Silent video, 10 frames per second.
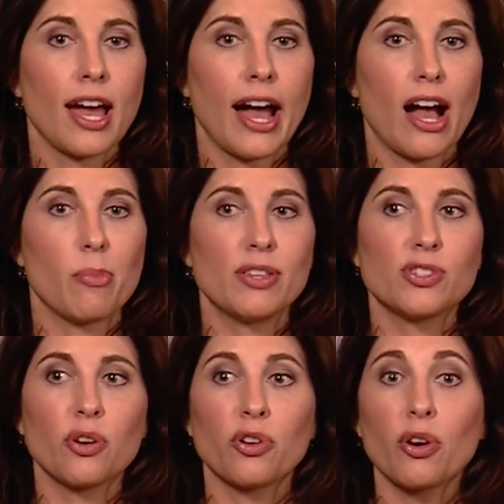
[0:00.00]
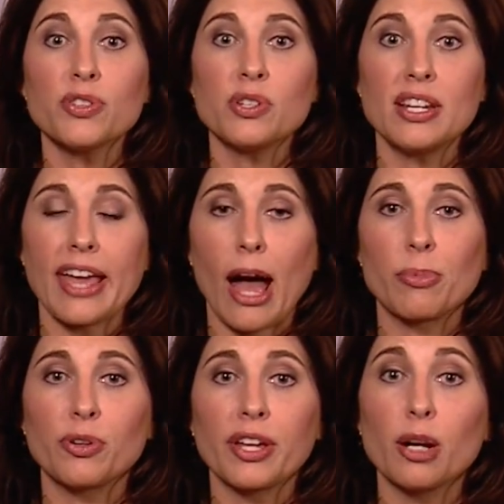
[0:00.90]
And so you also need
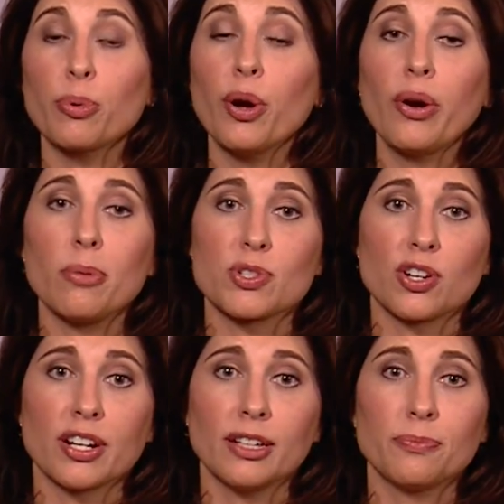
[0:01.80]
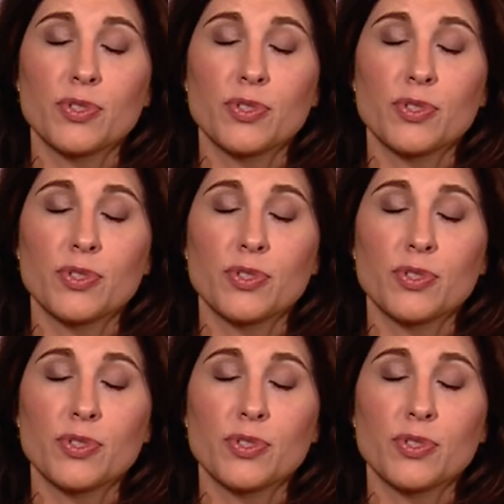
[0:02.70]
capital to get a program started.